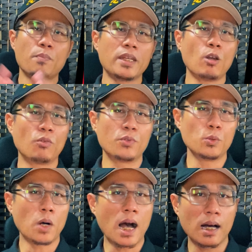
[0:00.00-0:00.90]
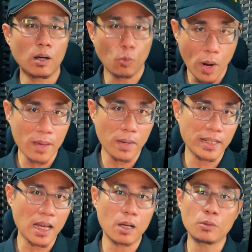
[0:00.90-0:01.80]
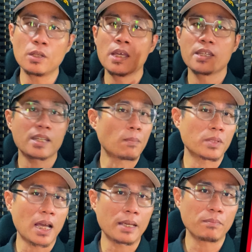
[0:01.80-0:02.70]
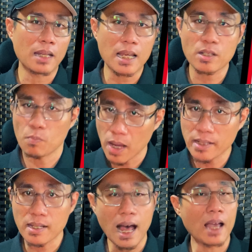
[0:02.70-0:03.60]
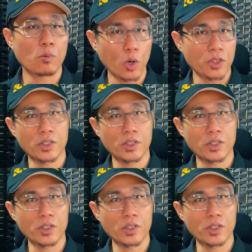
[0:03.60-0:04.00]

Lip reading: many of you are aware by now, sometime last month I was